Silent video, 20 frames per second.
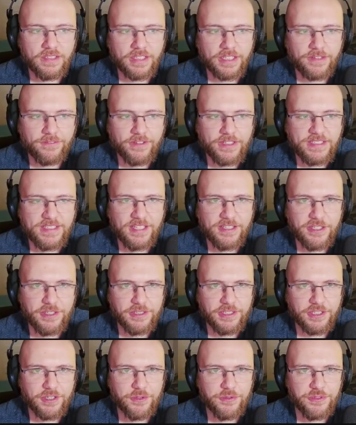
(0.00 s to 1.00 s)
Like, if I tell you
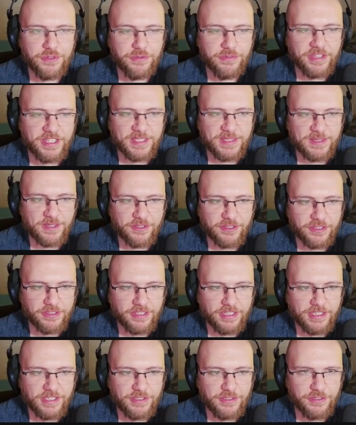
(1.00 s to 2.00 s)
to go do this, are you
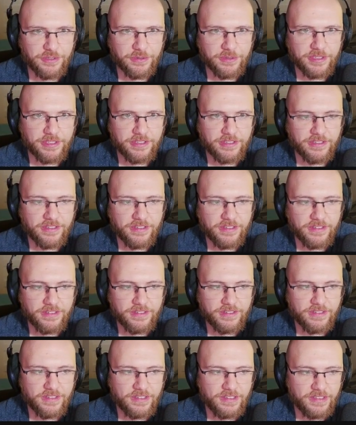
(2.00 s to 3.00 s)
gonna do it?
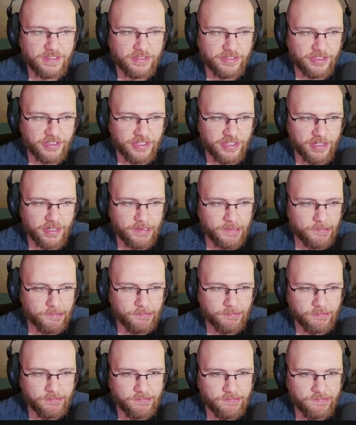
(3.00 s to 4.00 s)
No.